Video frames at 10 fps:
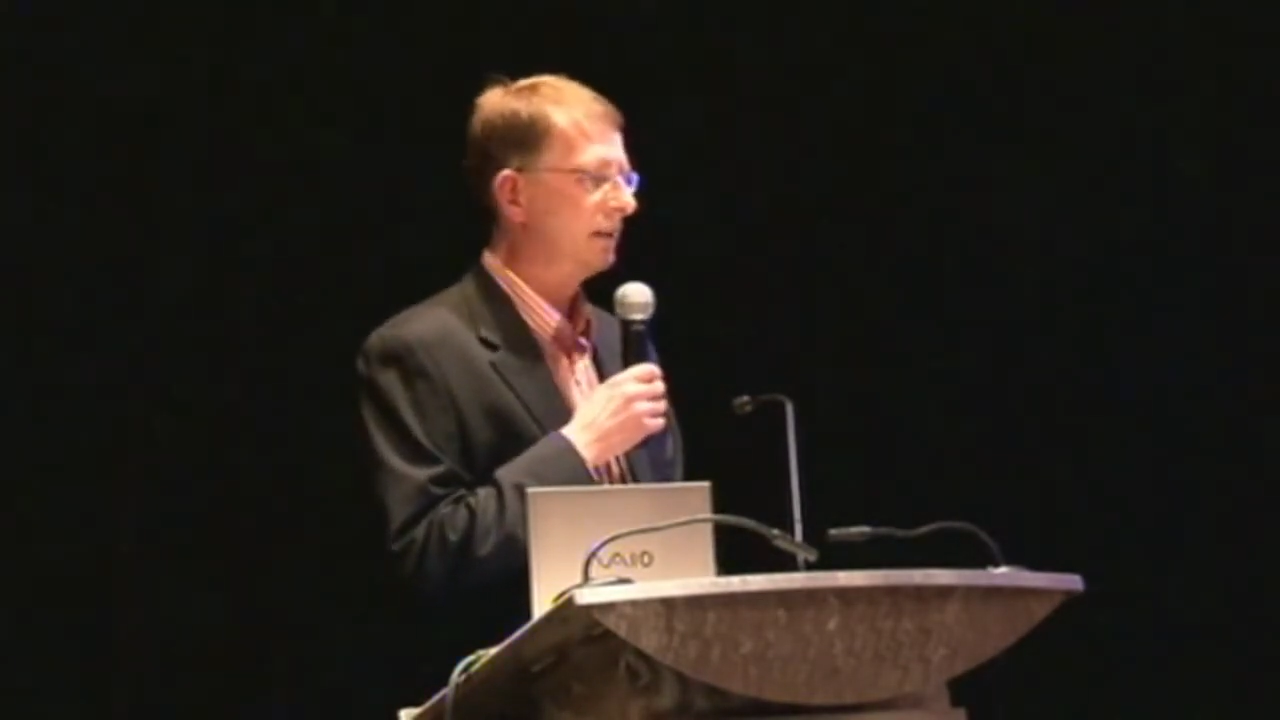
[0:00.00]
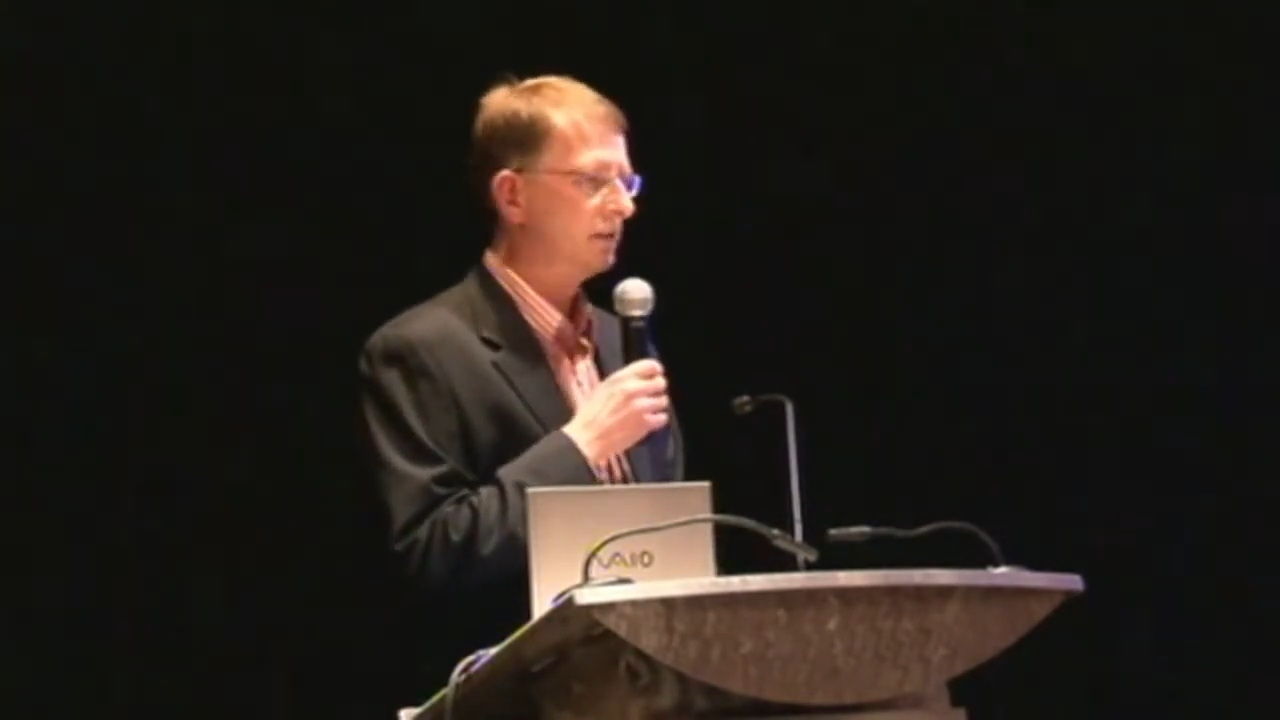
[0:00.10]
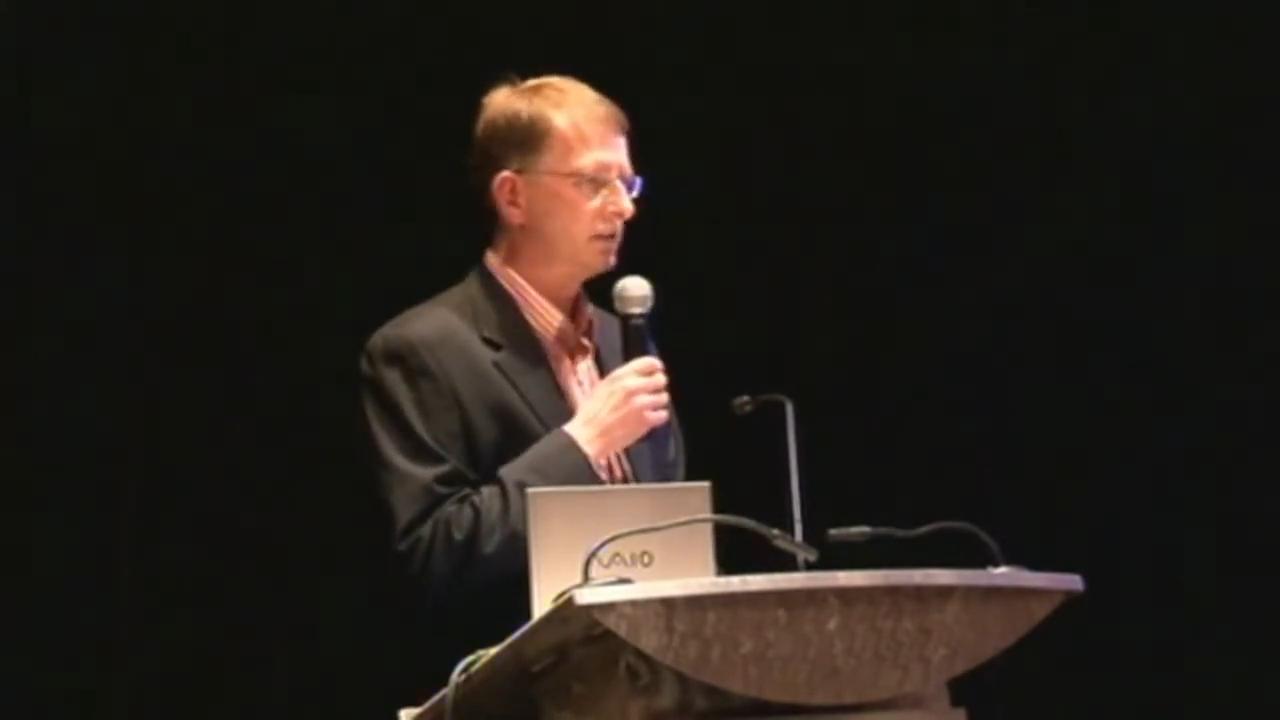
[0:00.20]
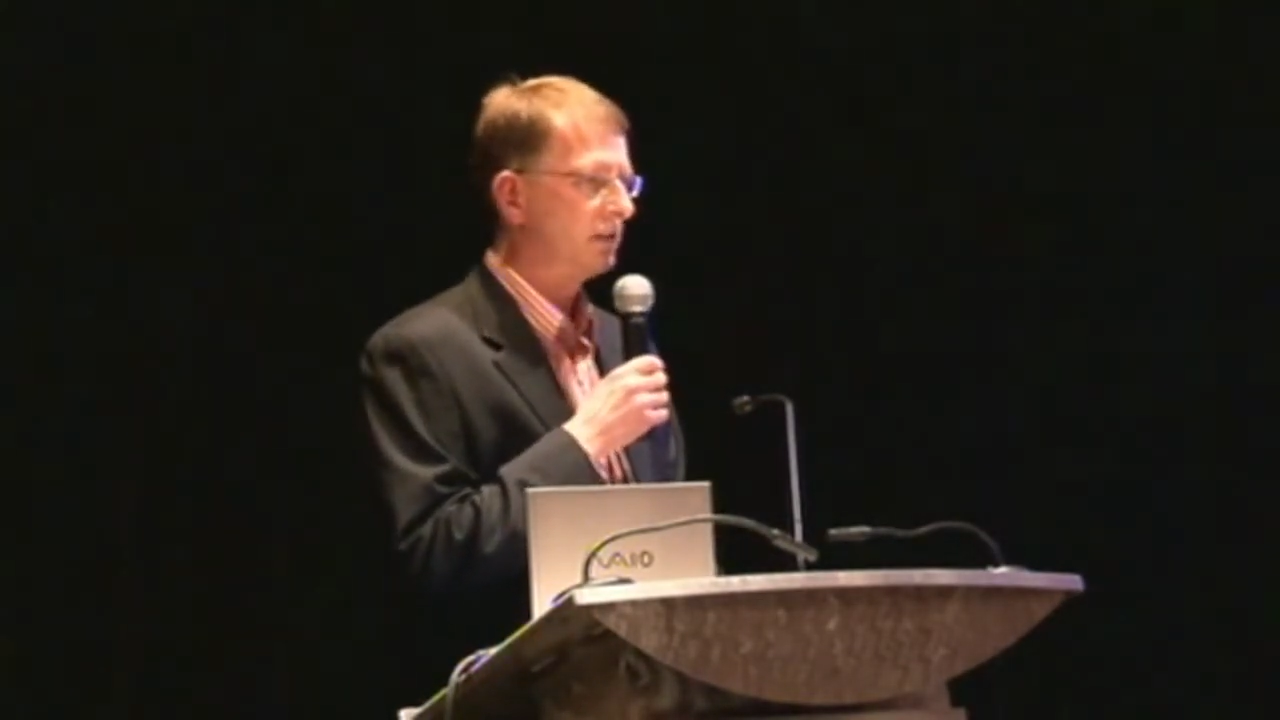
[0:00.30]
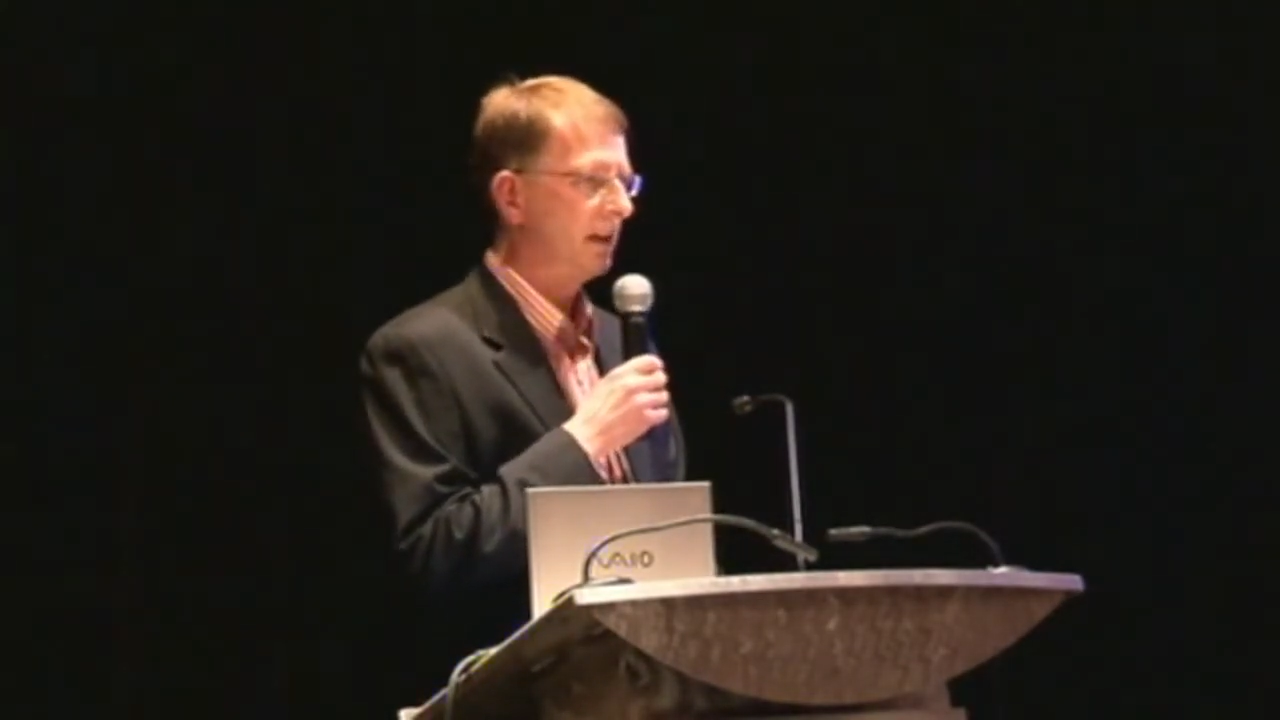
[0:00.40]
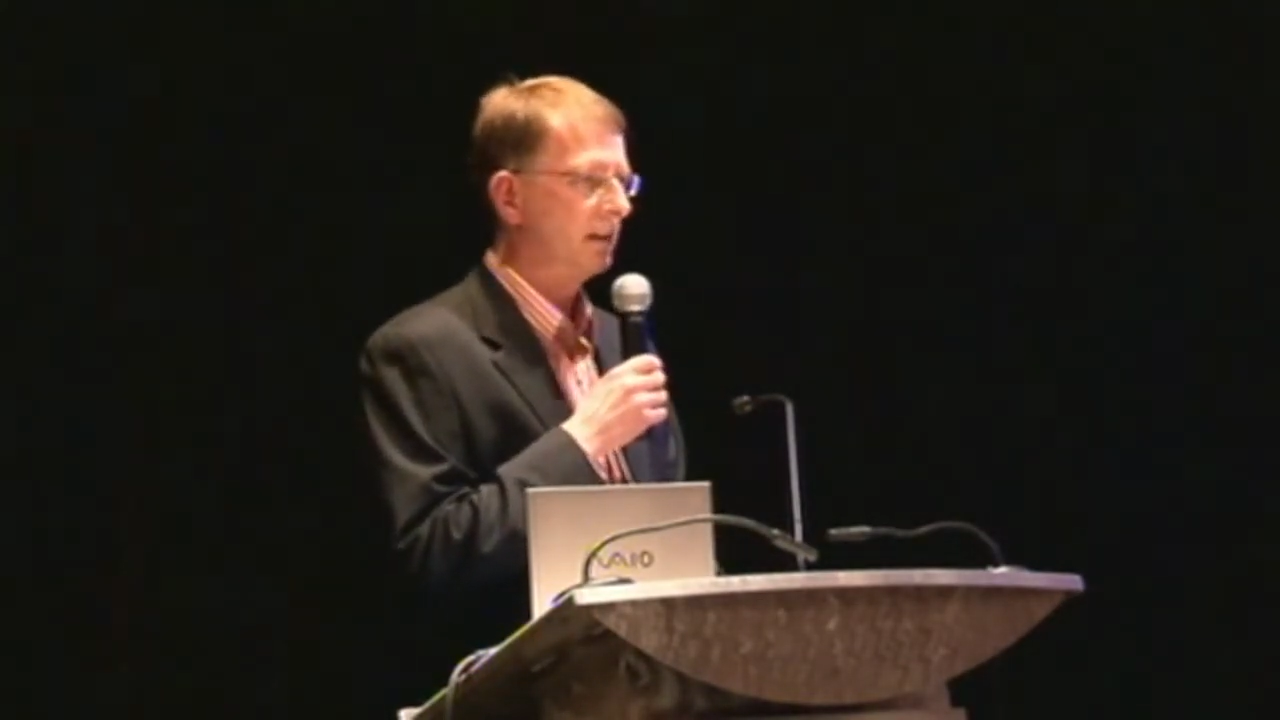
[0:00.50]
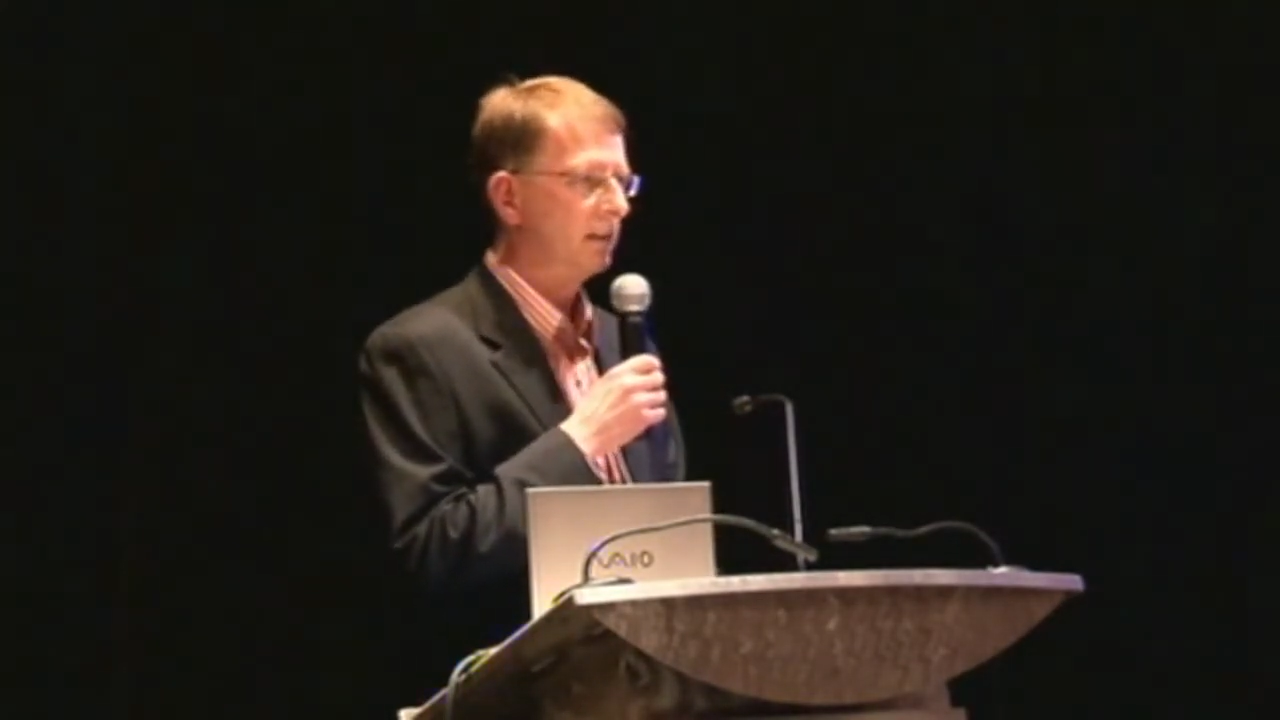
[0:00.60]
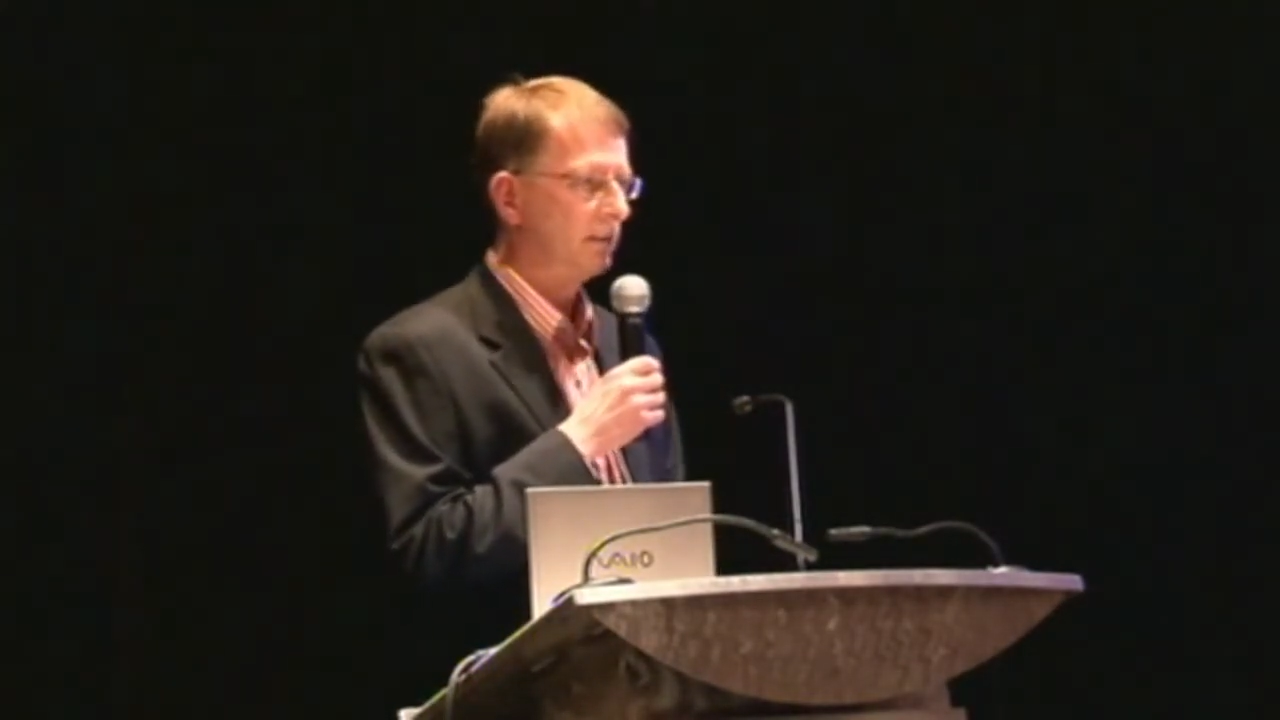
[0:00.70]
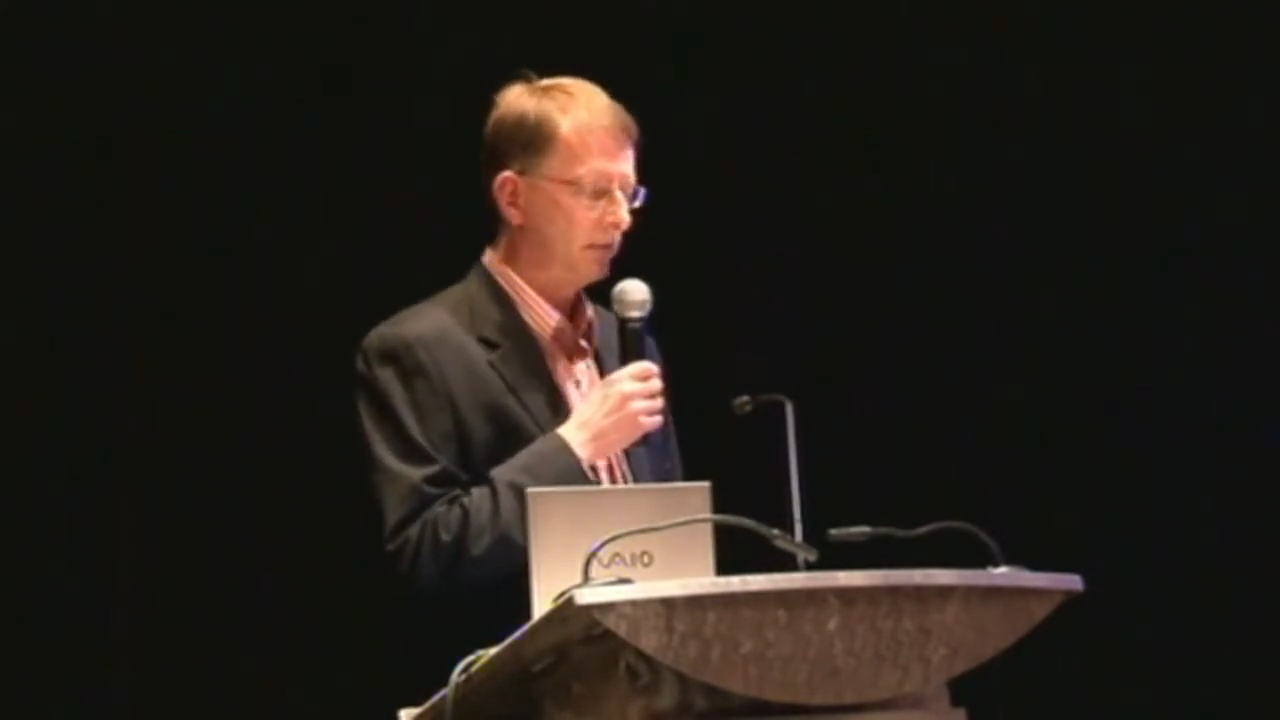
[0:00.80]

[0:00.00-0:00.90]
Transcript: understanding